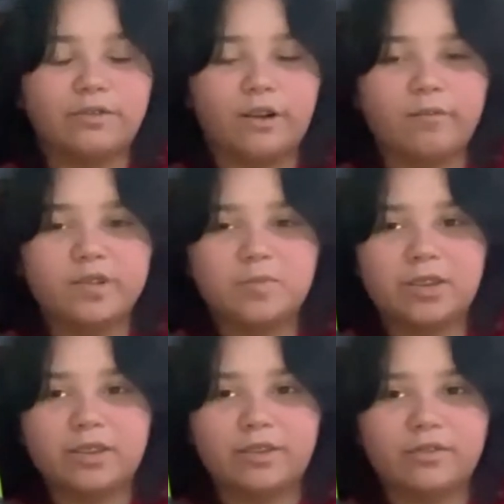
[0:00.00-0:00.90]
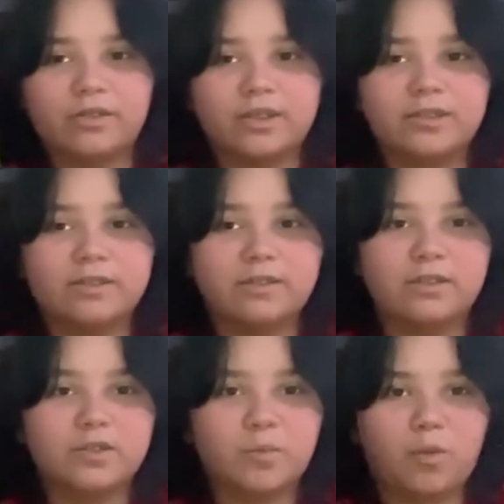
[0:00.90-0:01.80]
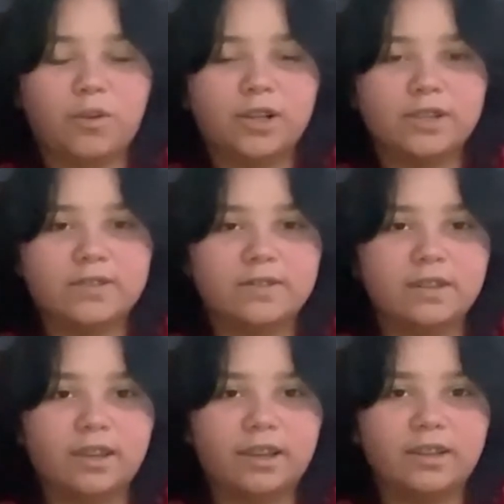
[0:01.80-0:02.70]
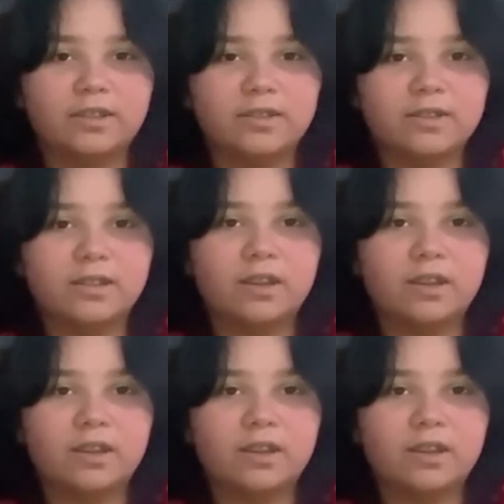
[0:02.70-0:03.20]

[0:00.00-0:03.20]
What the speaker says: for always being there for us to support us and